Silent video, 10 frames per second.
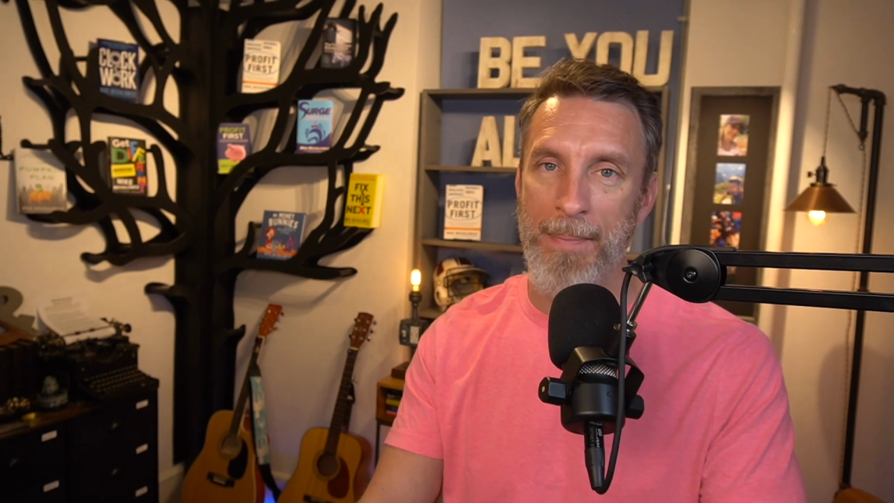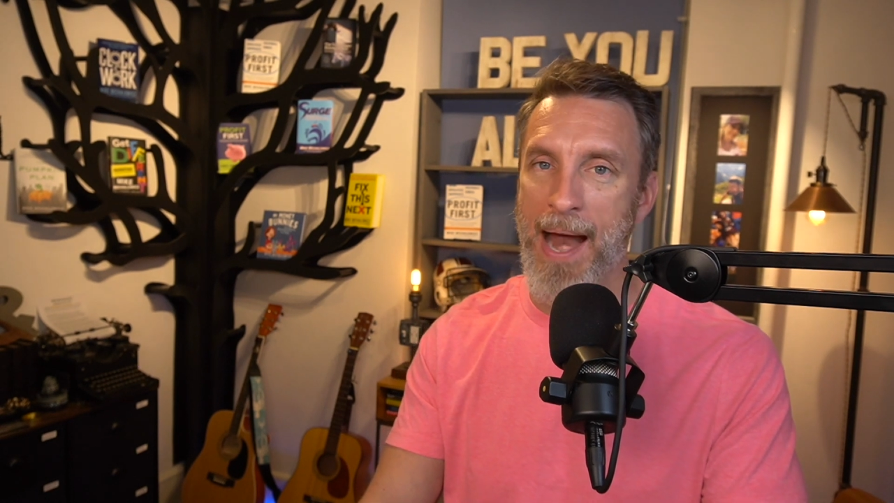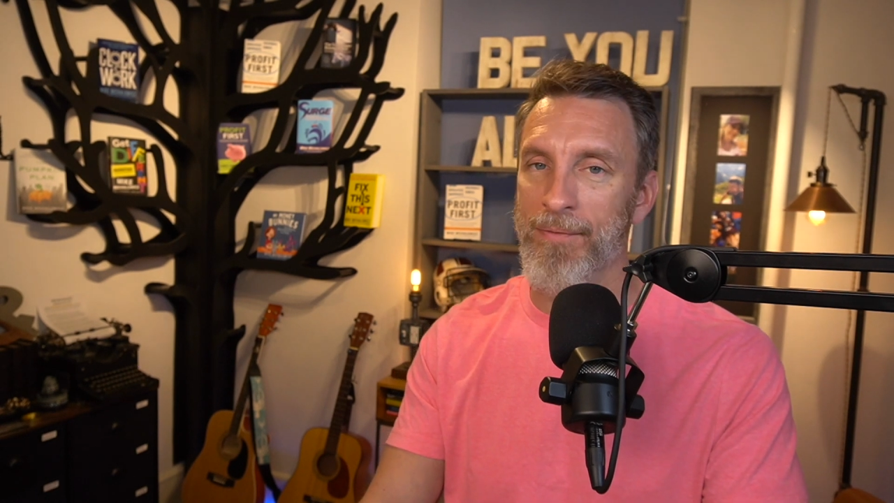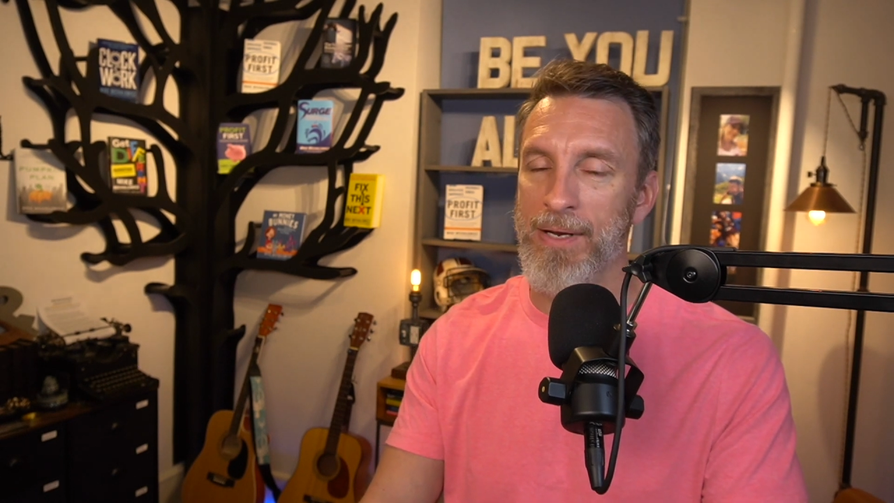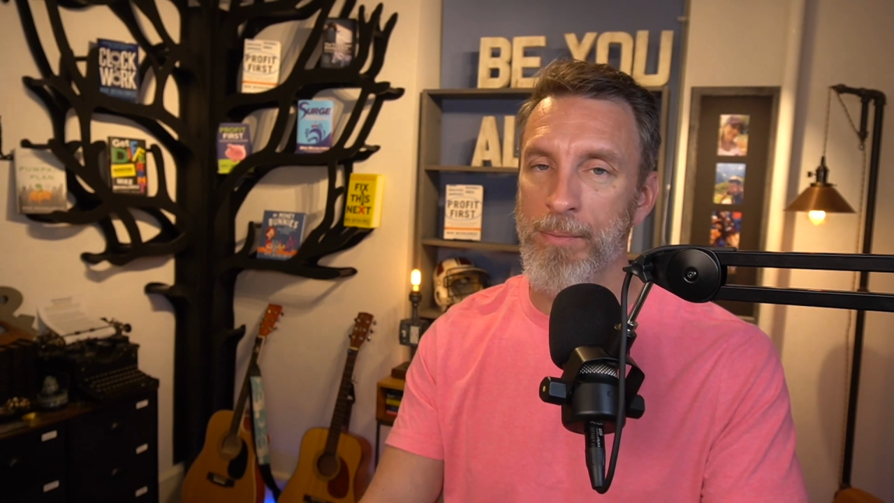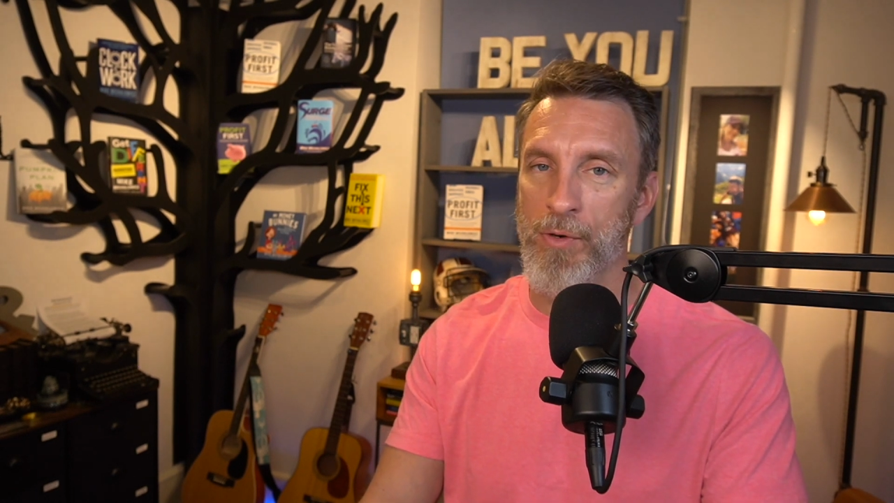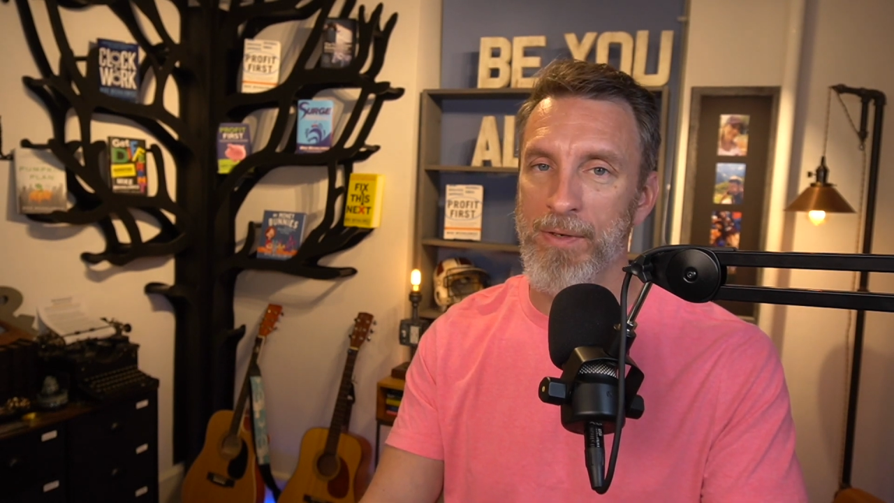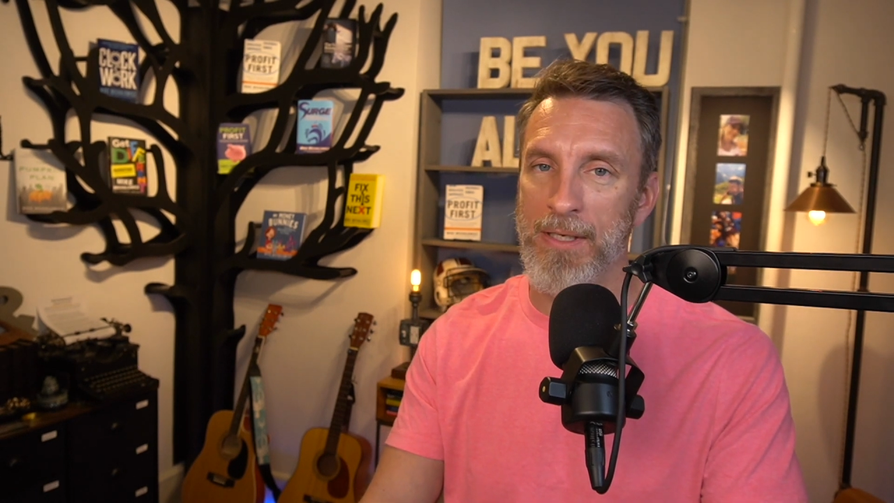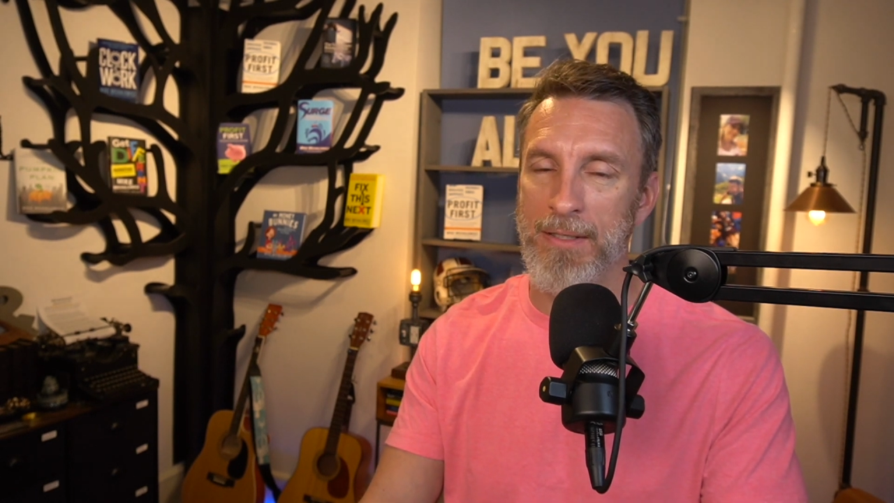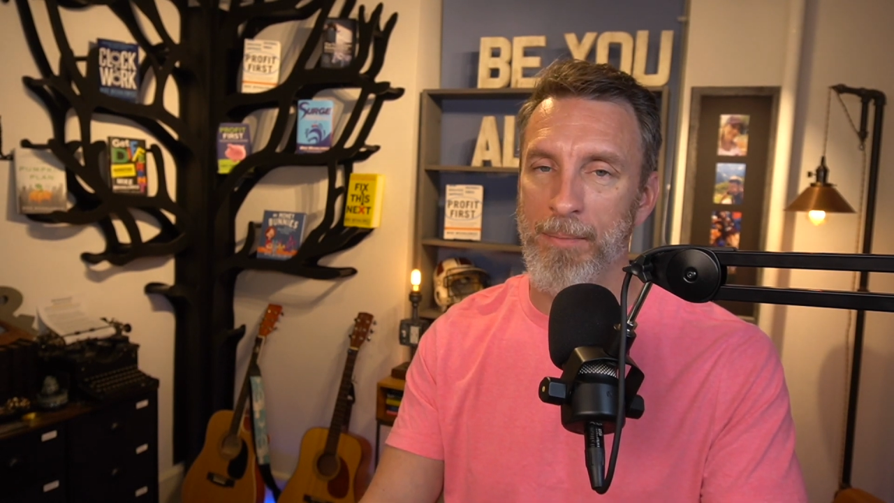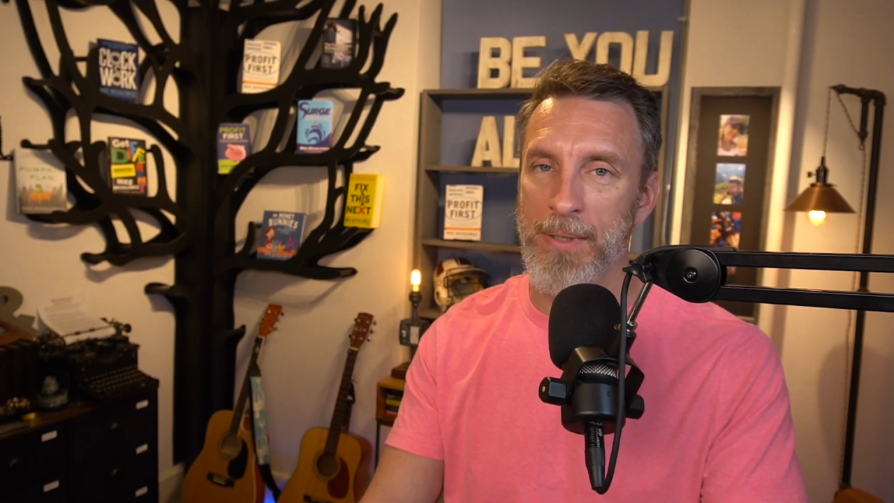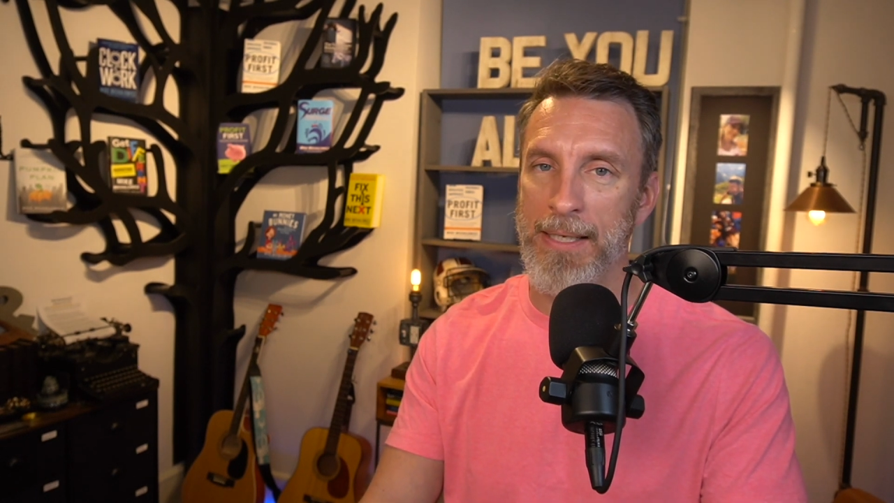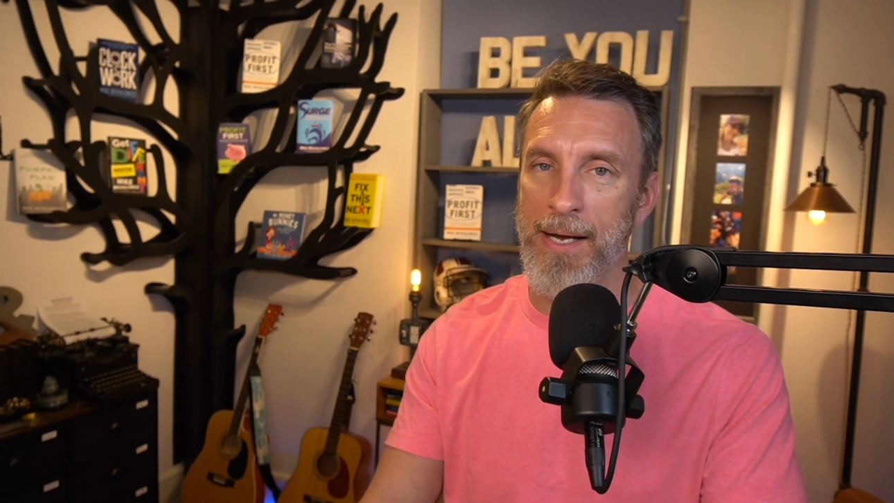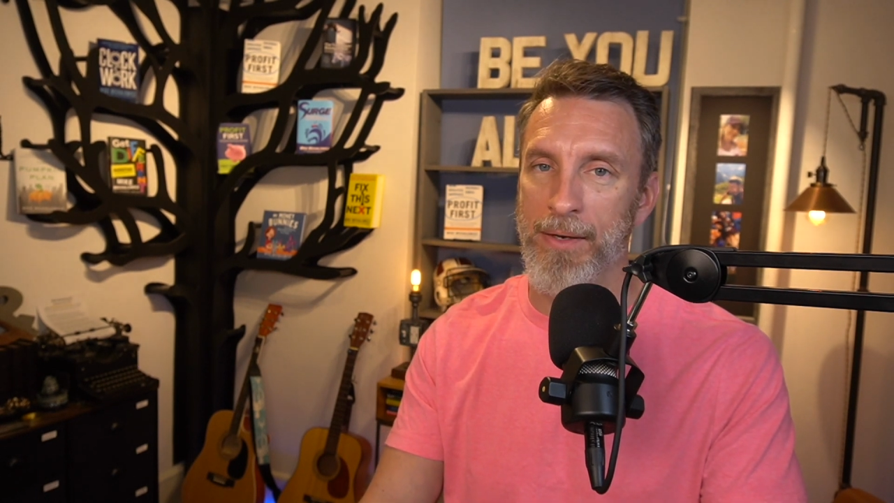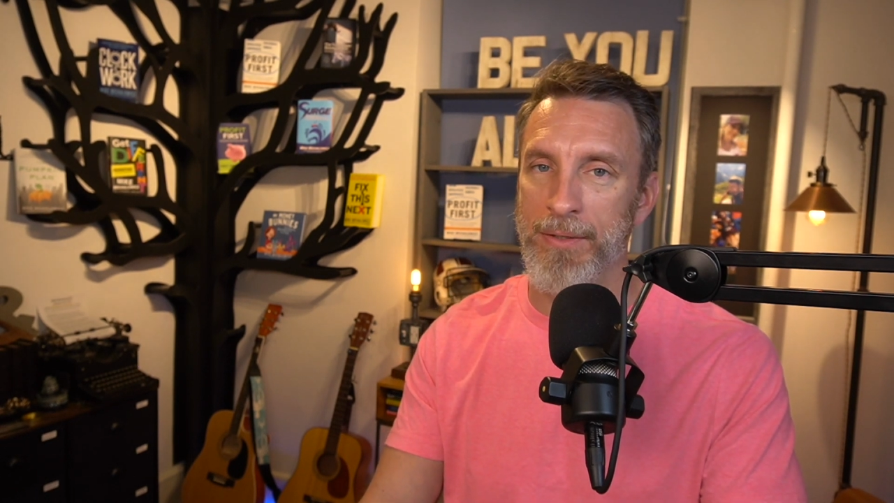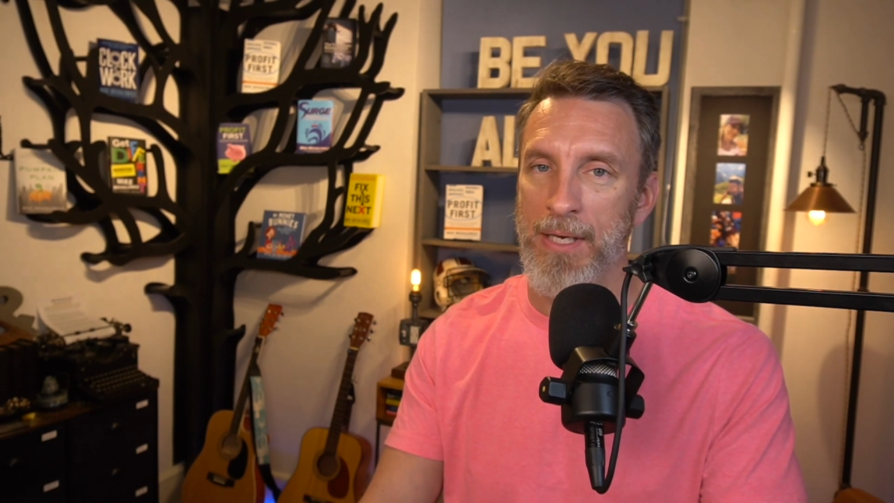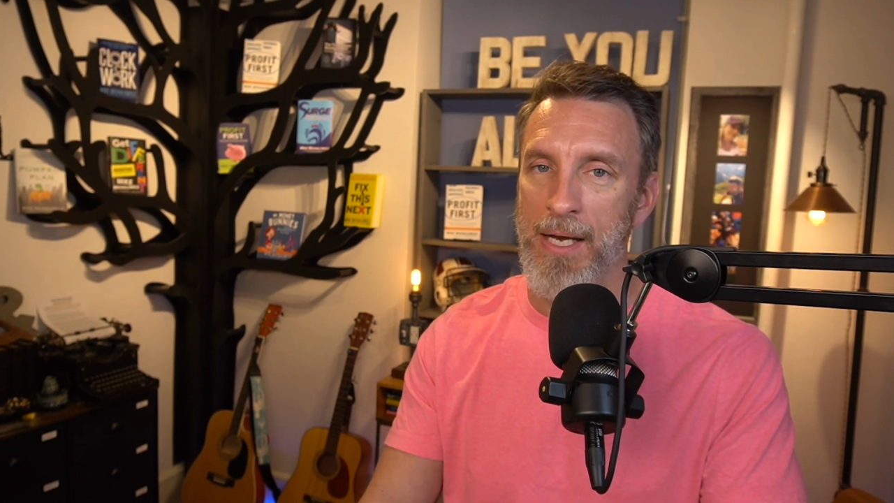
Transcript: out of it and move into something else.